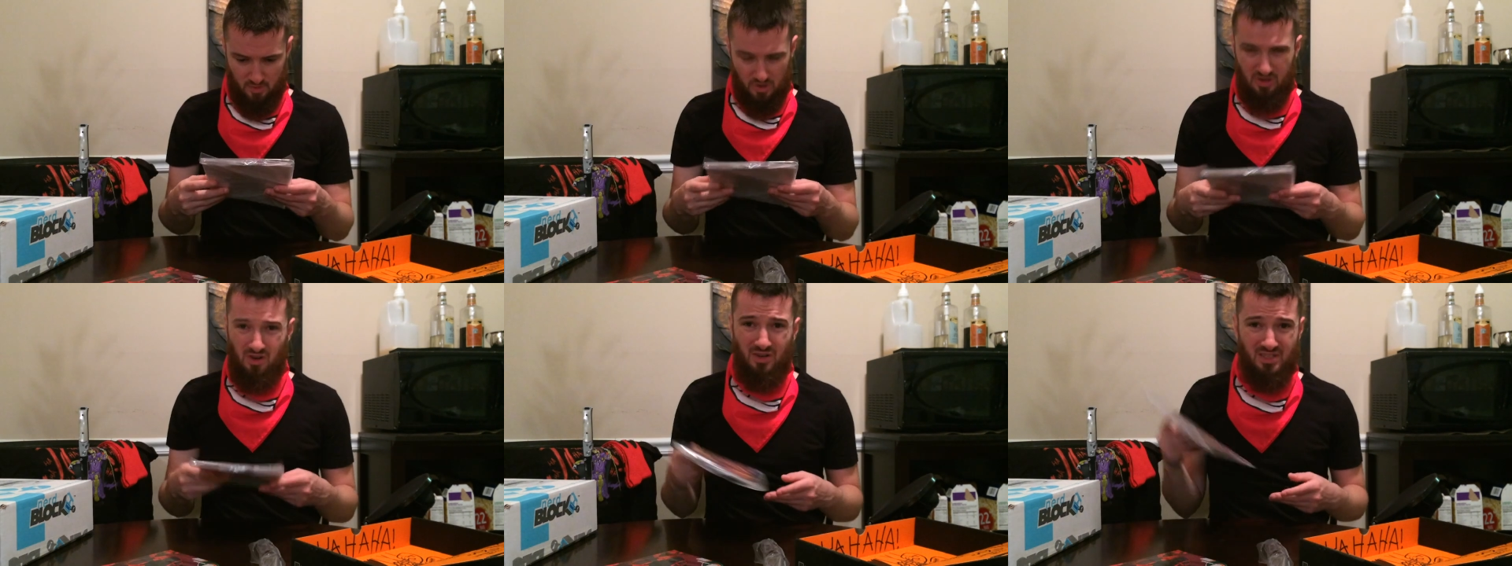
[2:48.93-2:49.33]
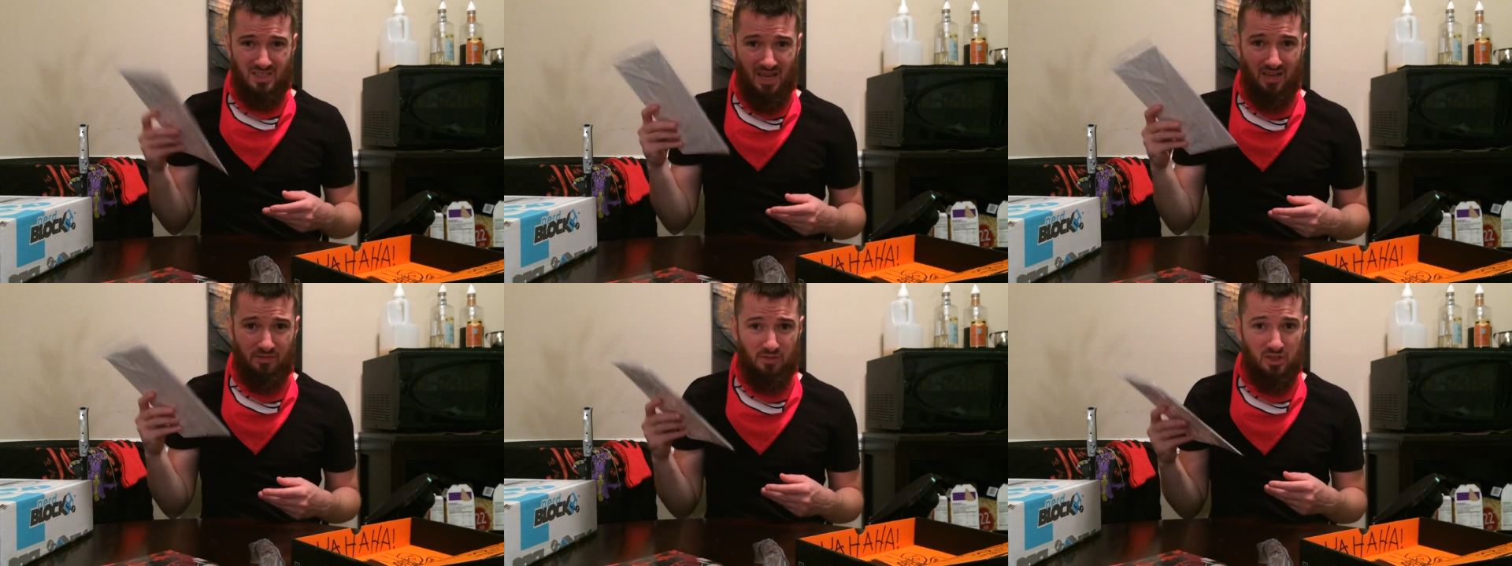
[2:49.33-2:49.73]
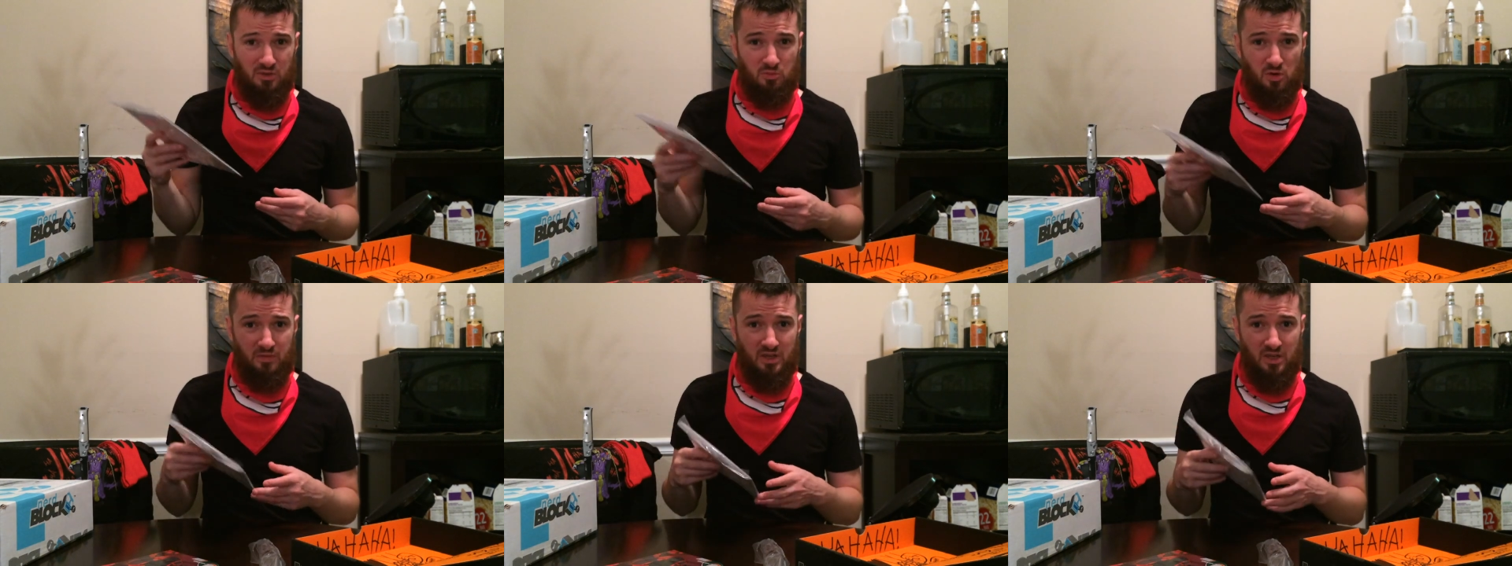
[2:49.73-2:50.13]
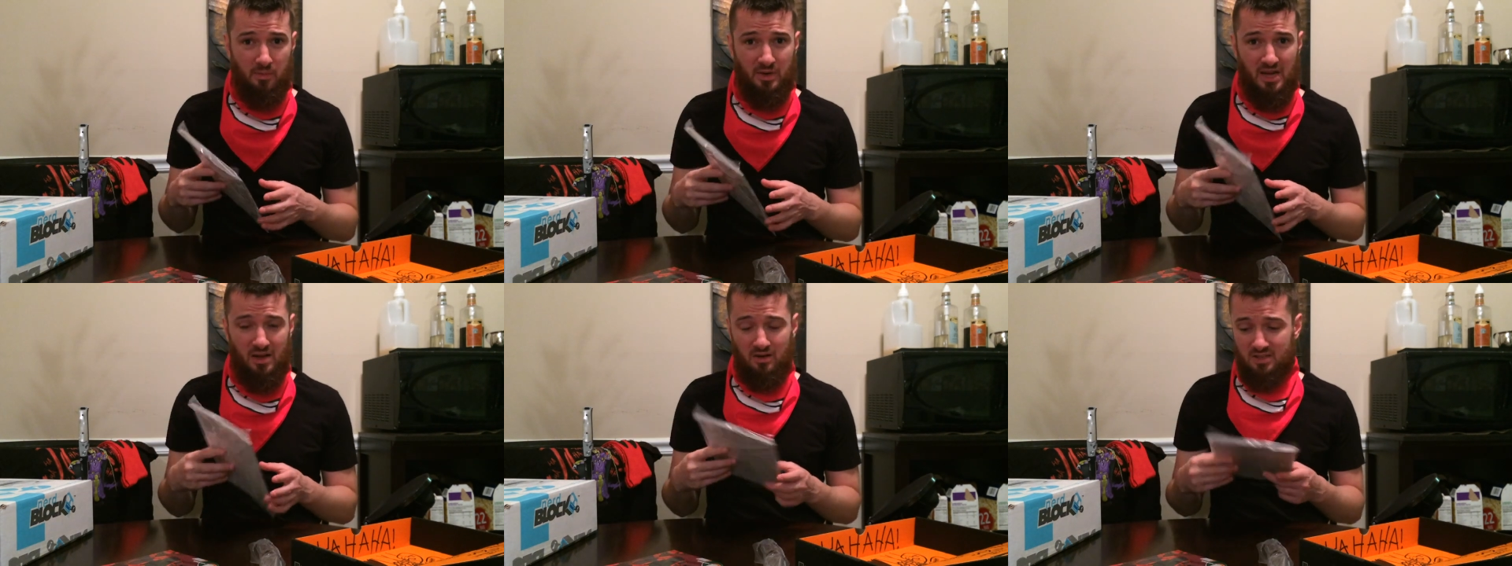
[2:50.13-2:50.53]
Are y'all excited for this movie
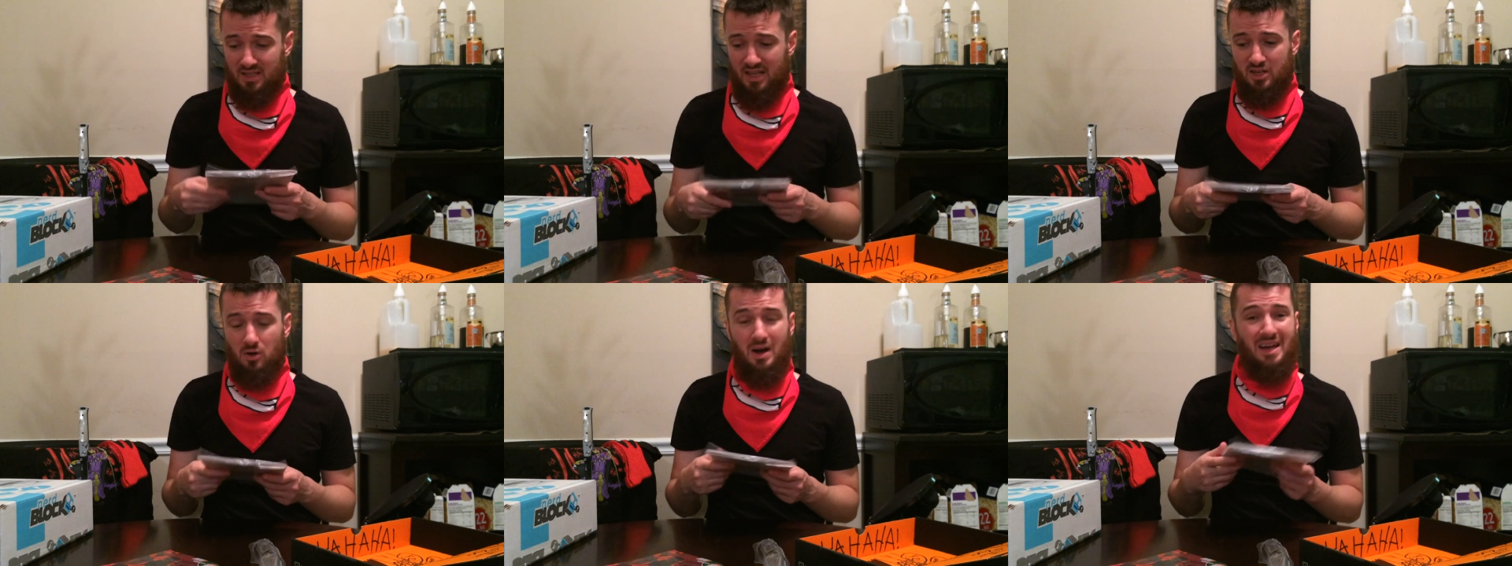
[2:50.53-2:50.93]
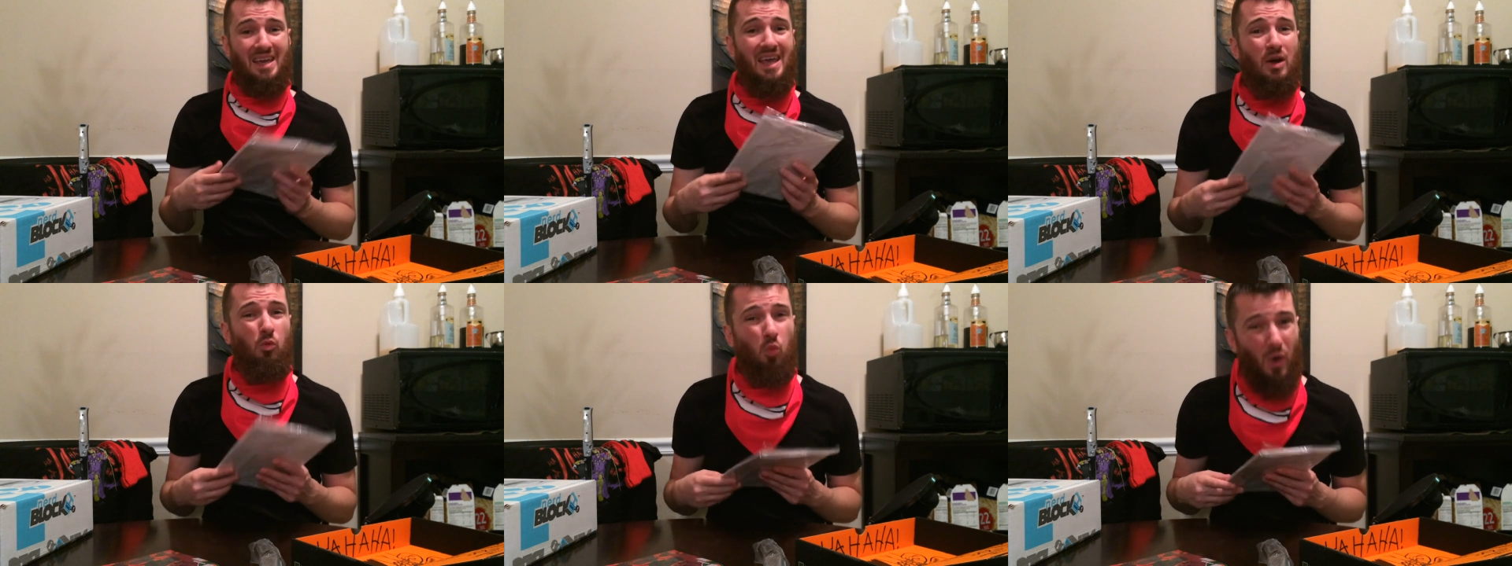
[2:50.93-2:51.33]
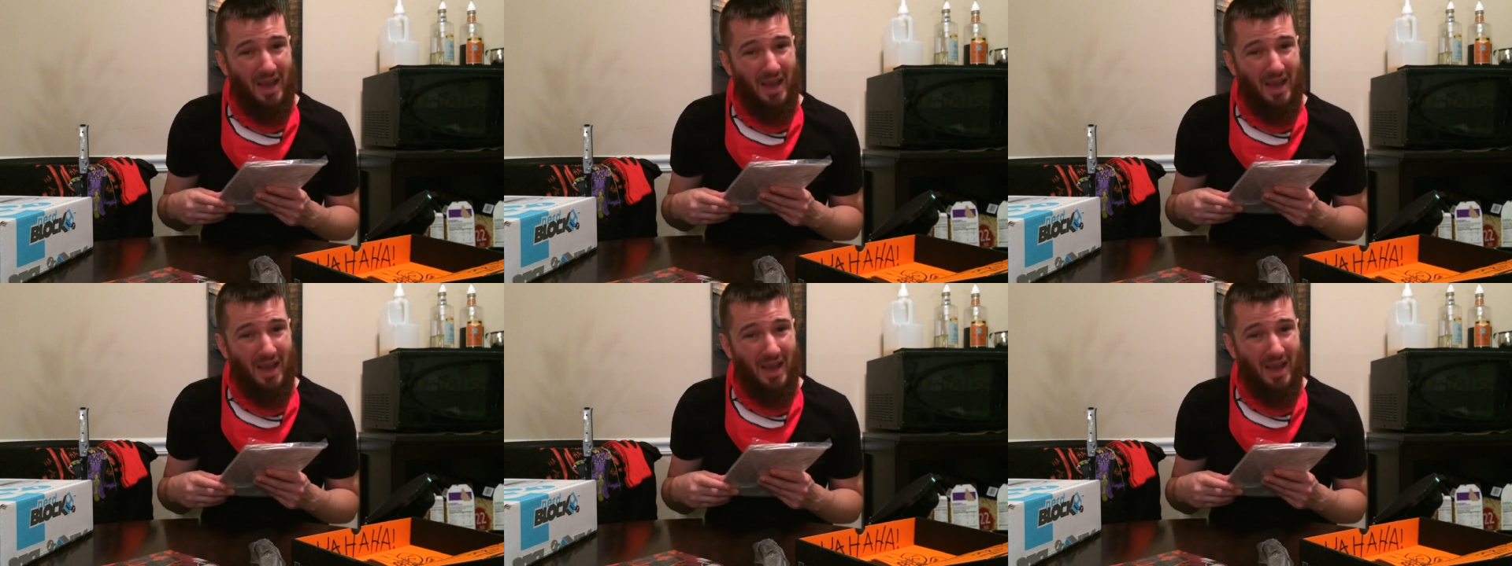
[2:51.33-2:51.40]
coming out? Because I know I can't